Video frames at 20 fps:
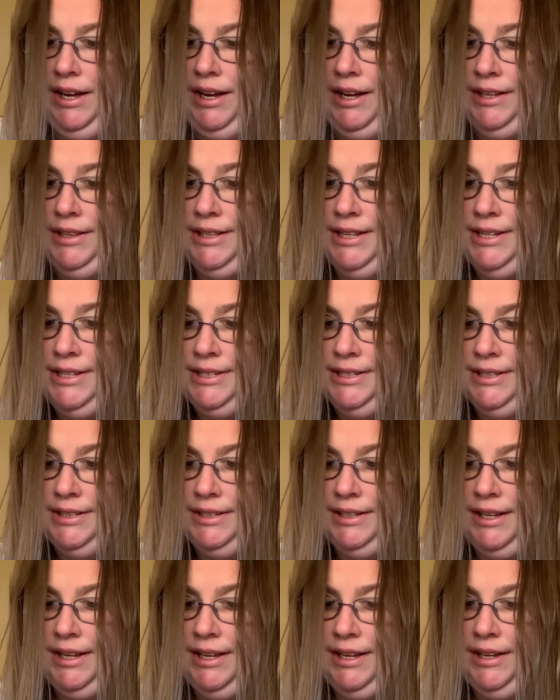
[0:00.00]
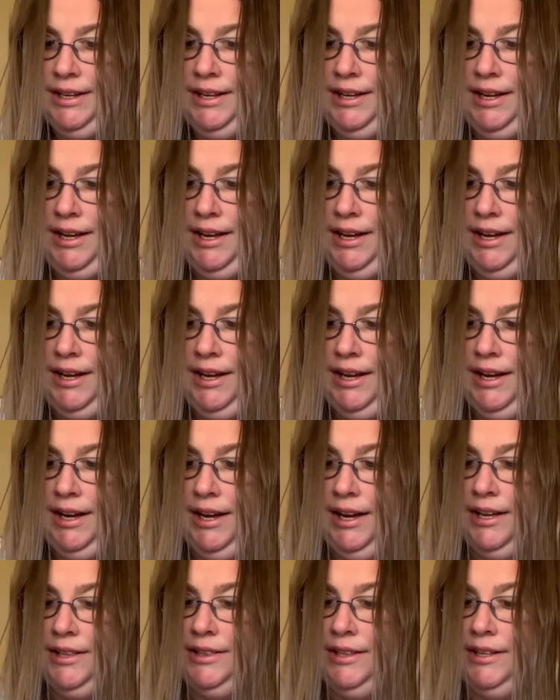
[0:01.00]
And this
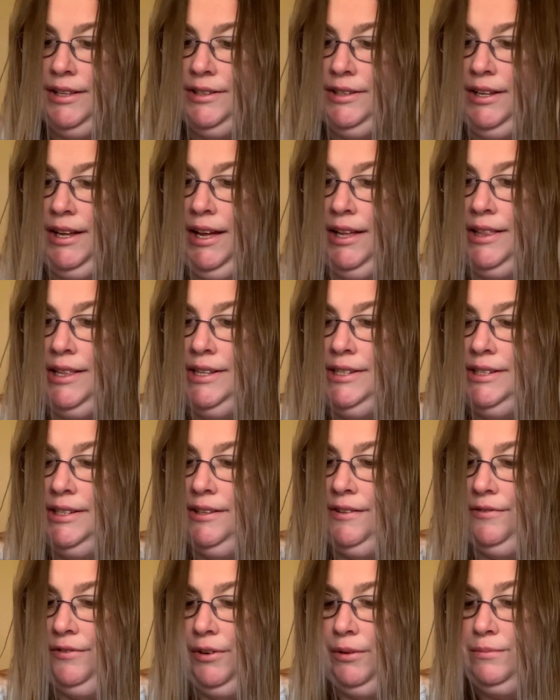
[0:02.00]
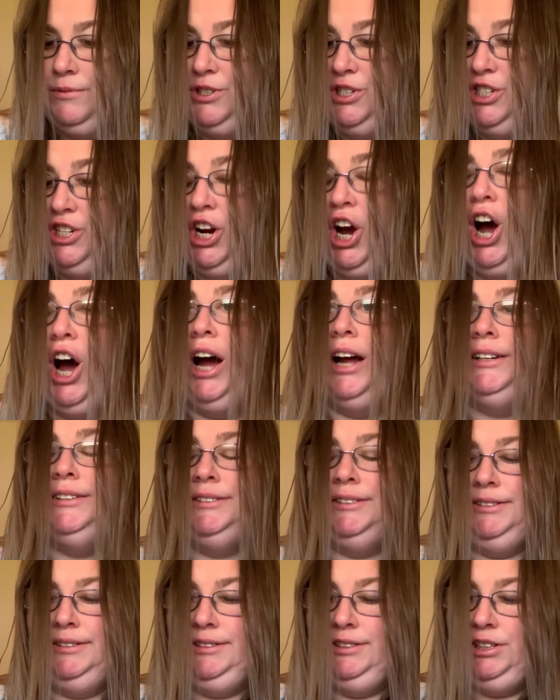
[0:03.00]
and the and this is from
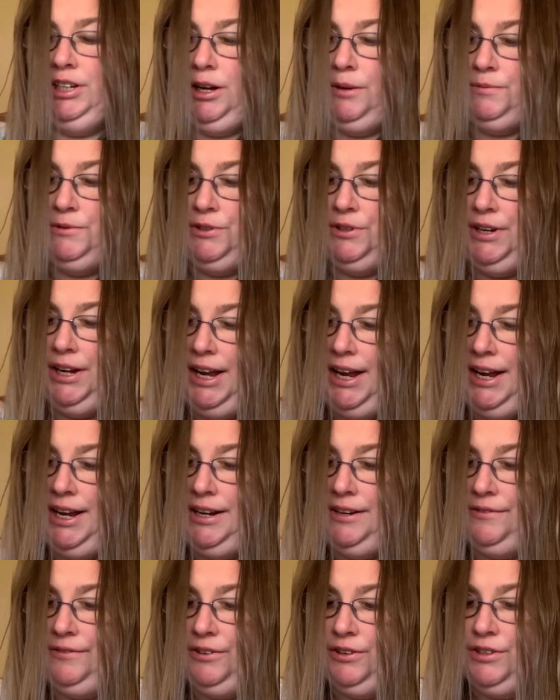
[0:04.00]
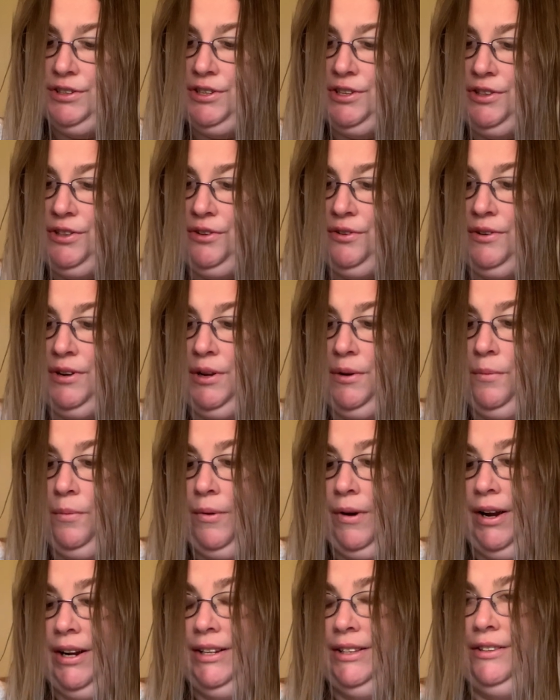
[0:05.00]
John chapter 8 verse
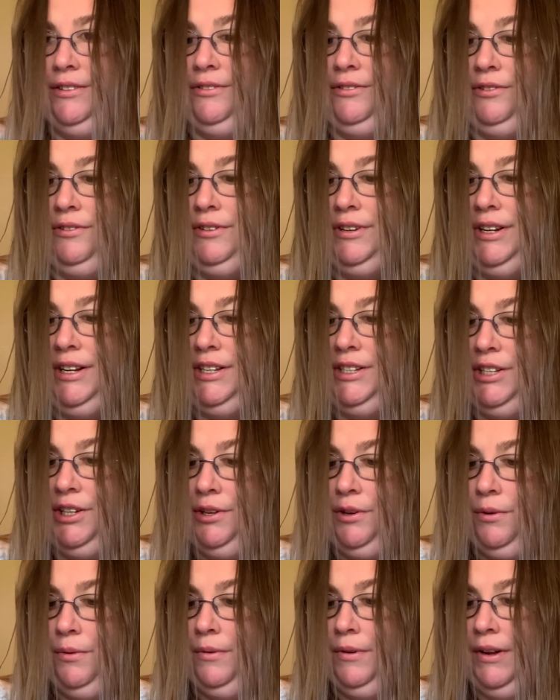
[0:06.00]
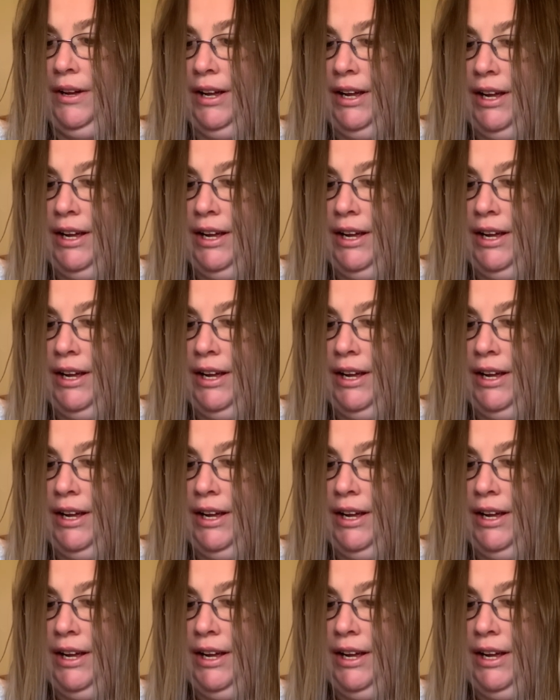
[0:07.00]
31 to 32.